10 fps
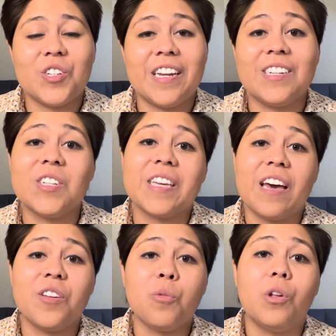and
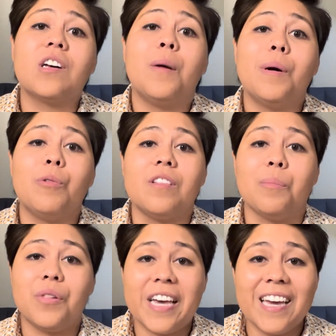together we'll come up with a
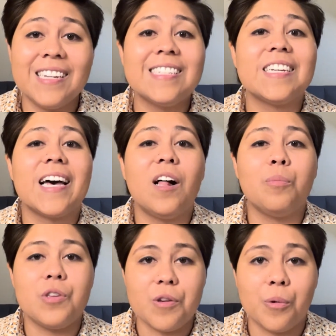plan to
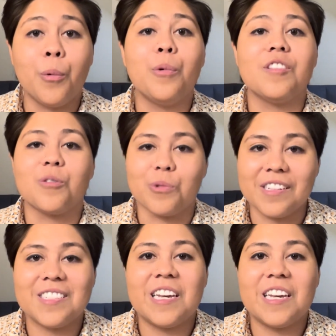help you with your real estate